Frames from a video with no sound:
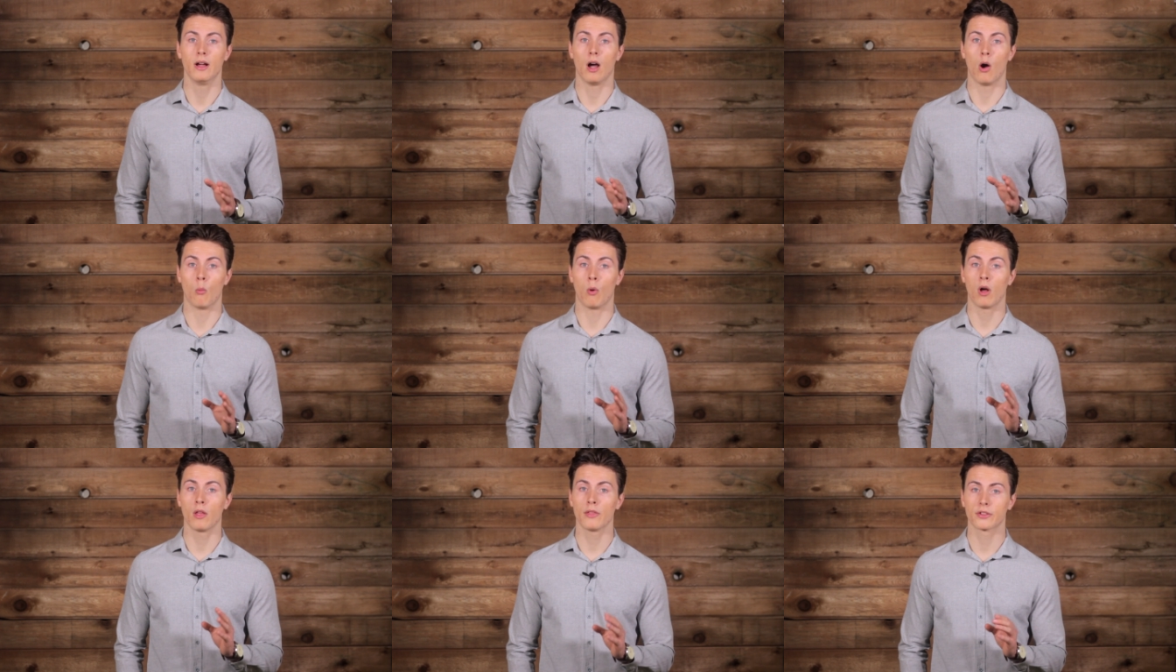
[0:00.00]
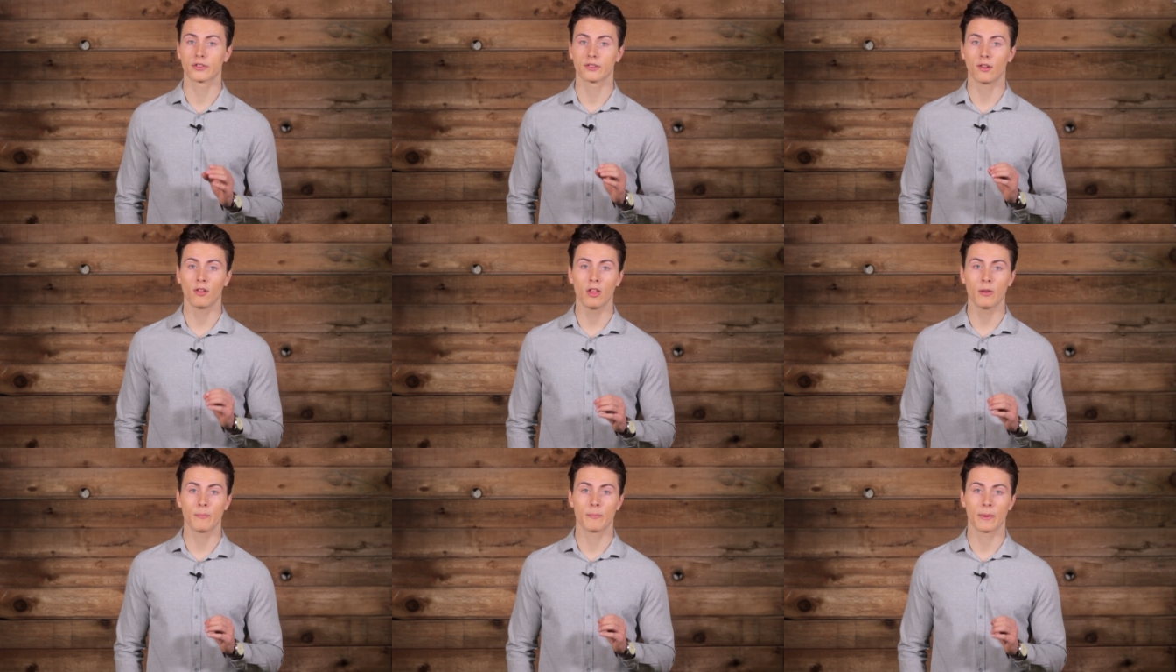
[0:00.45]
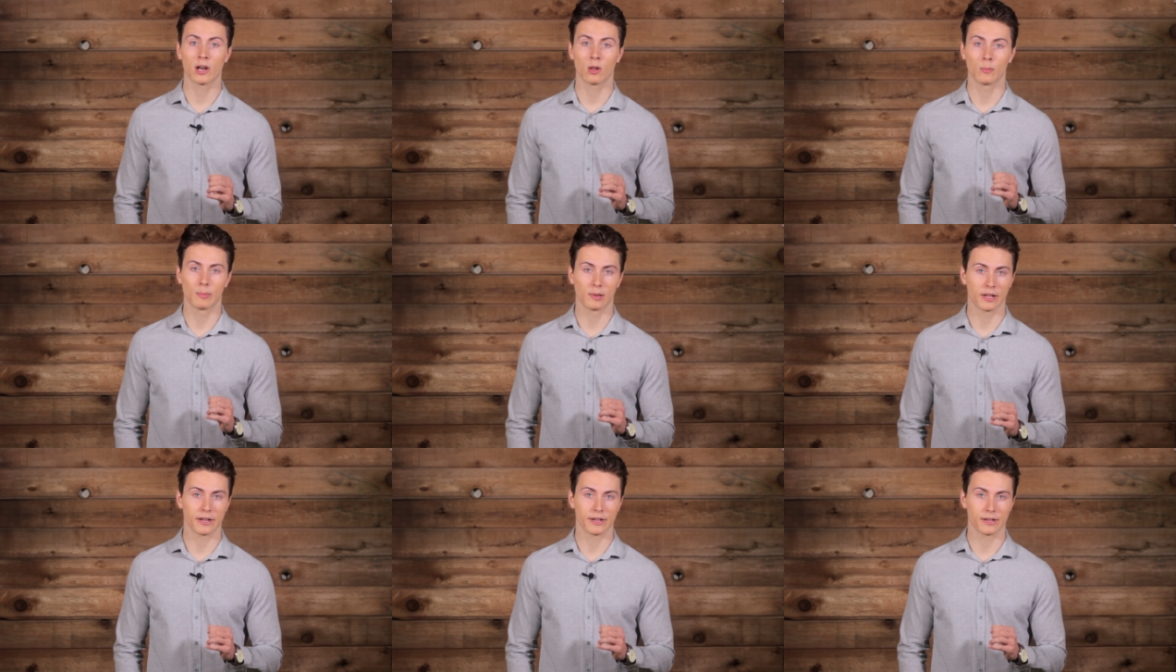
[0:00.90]
While the solid metal
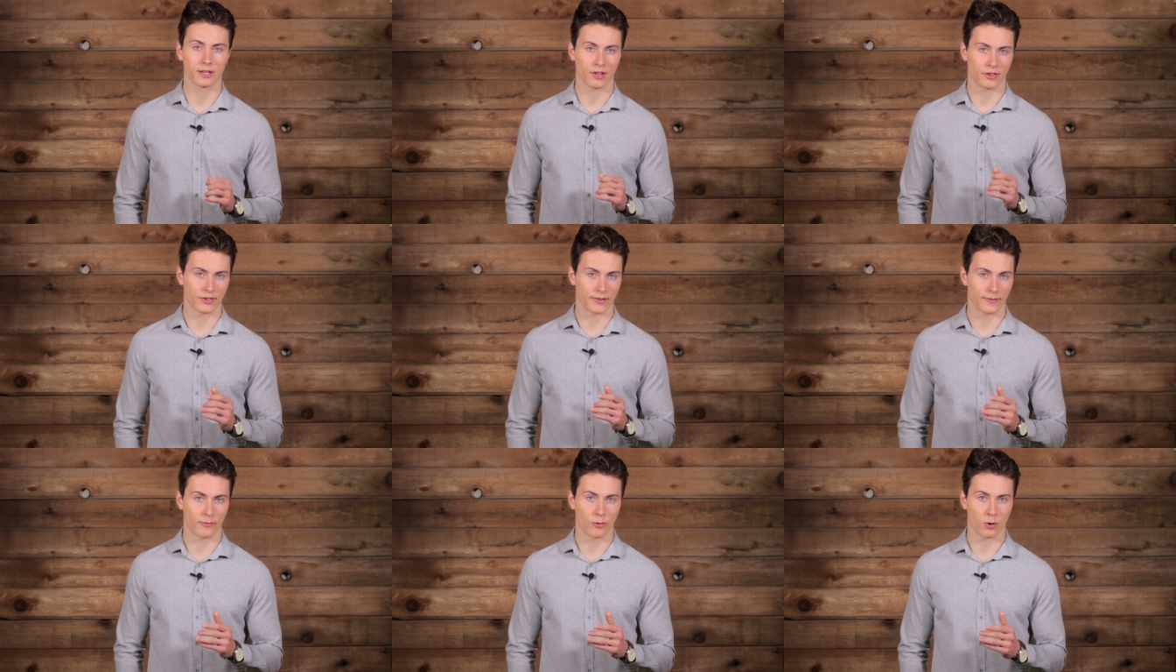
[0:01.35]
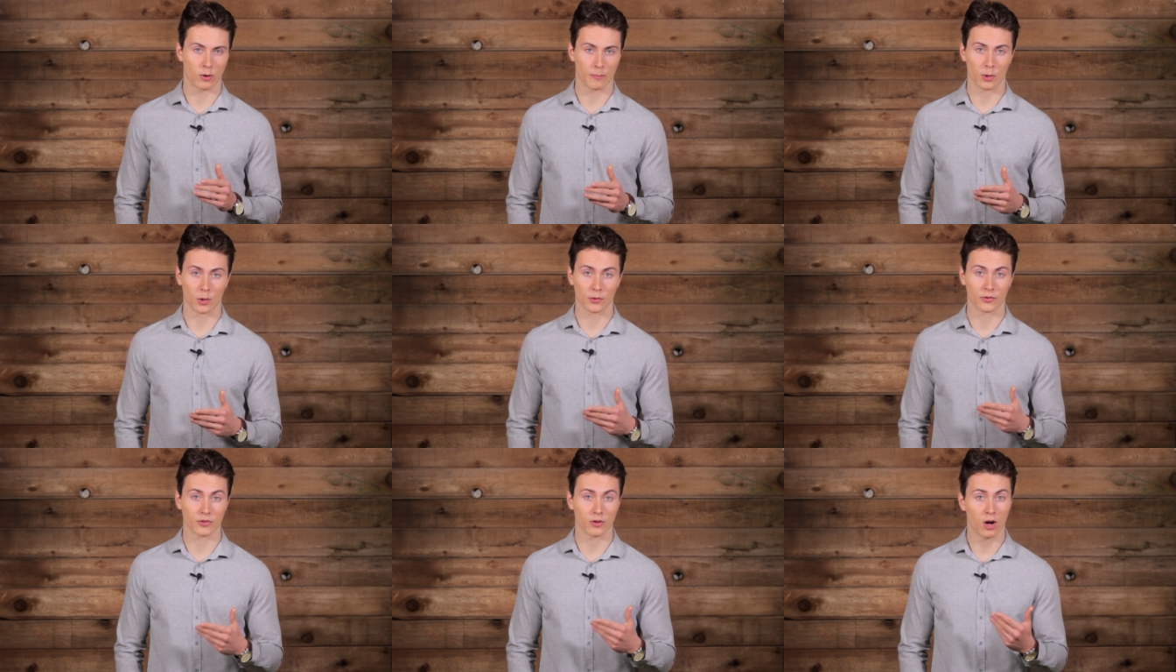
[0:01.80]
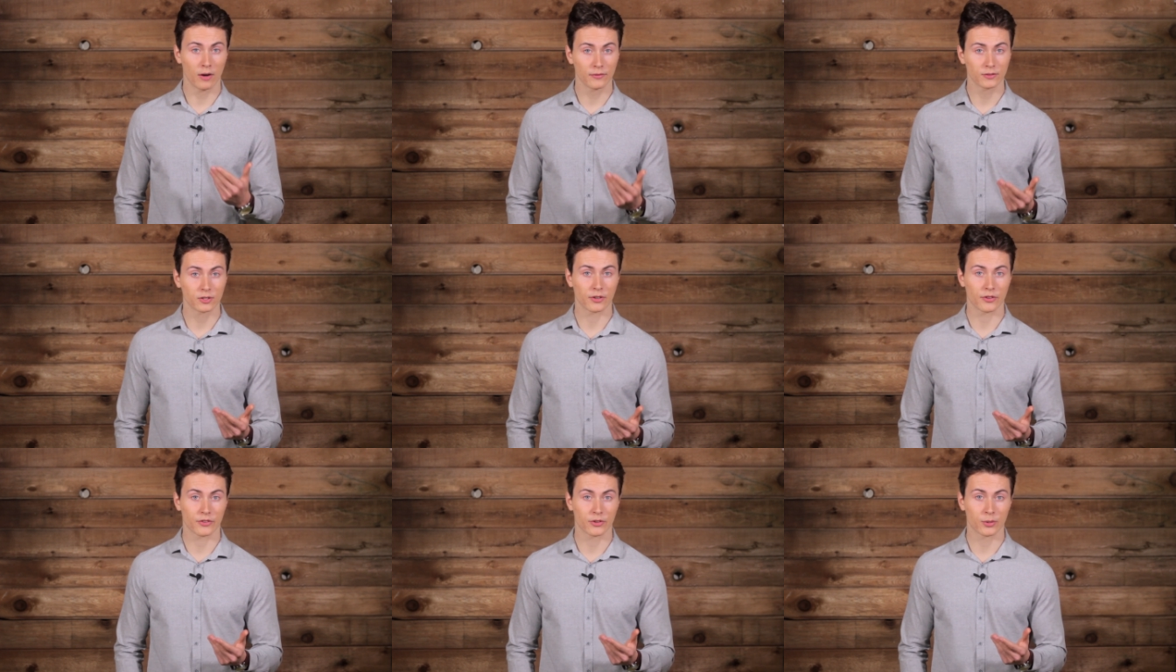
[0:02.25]
plate is the form most
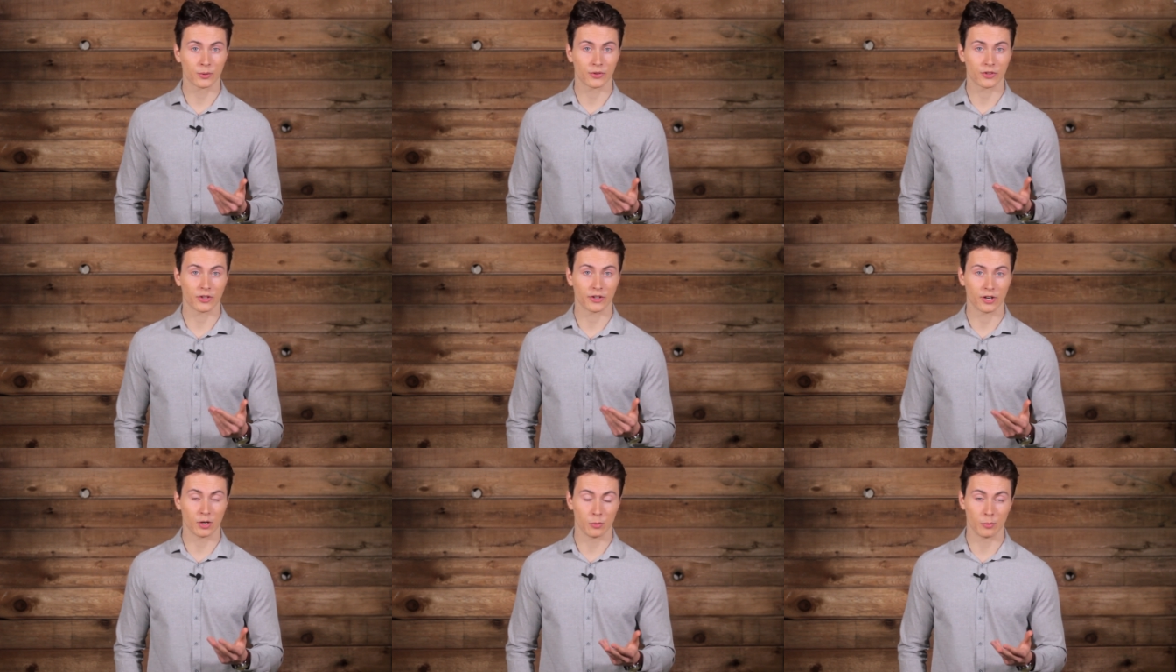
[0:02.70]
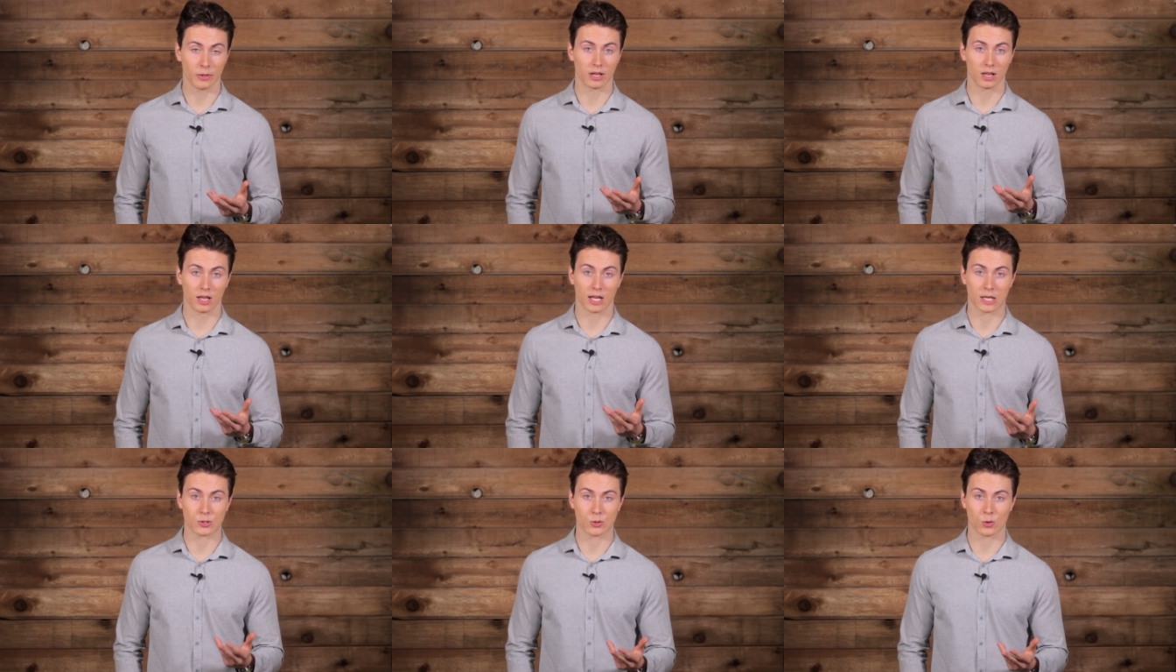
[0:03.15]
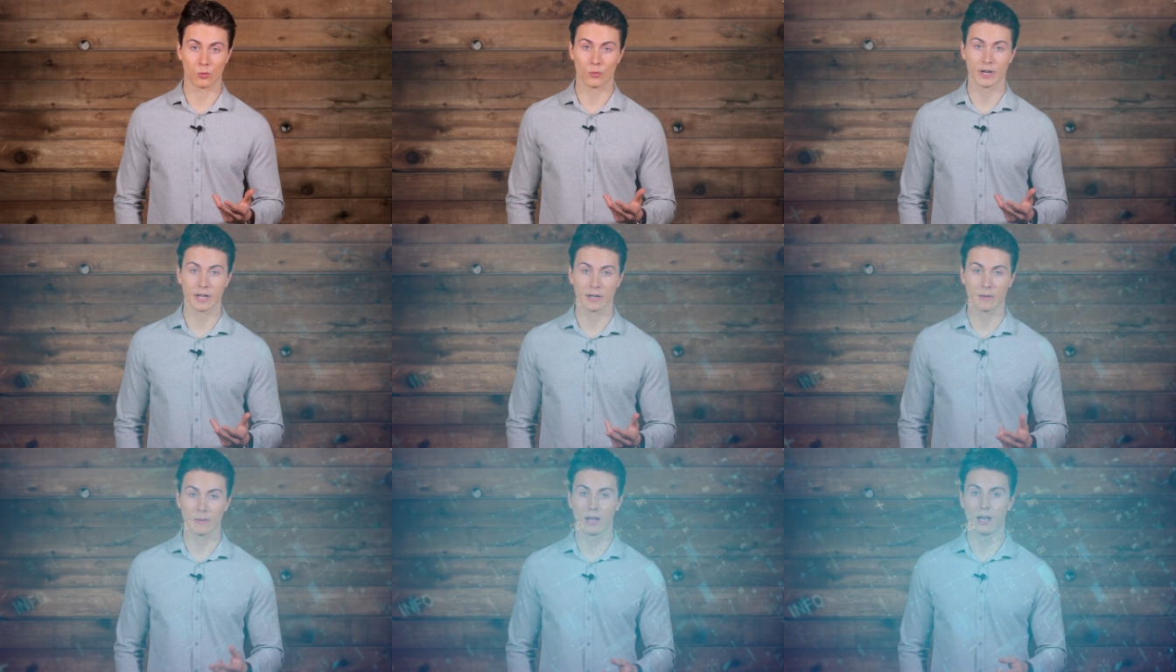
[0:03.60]
often associated with
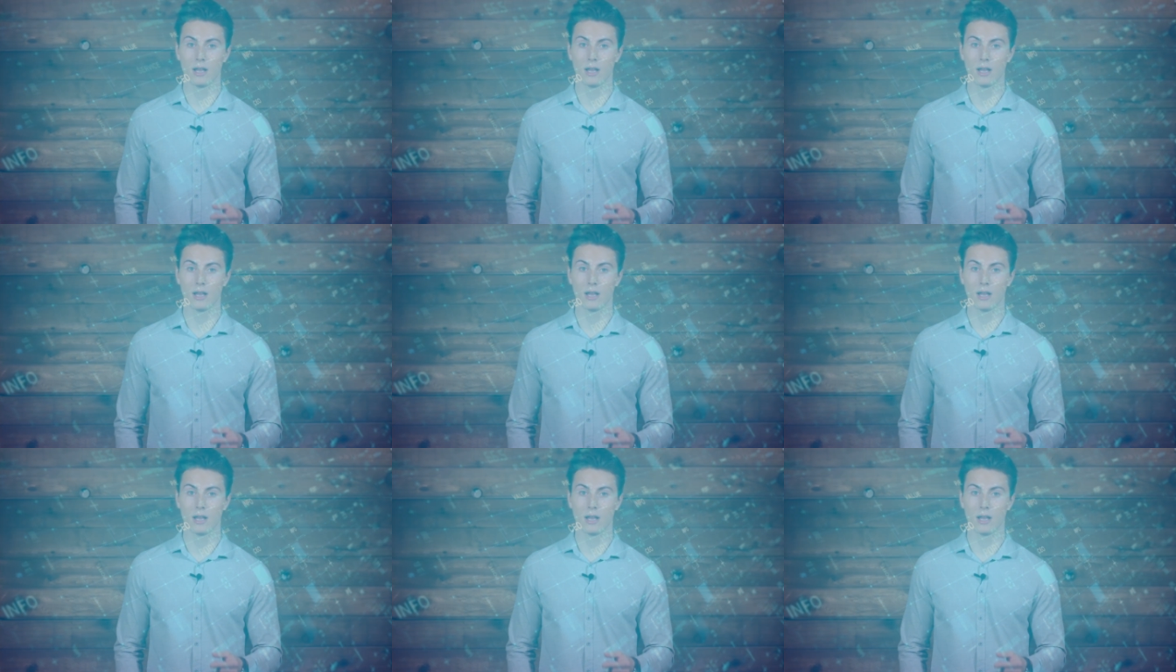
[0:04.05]
electrowinning,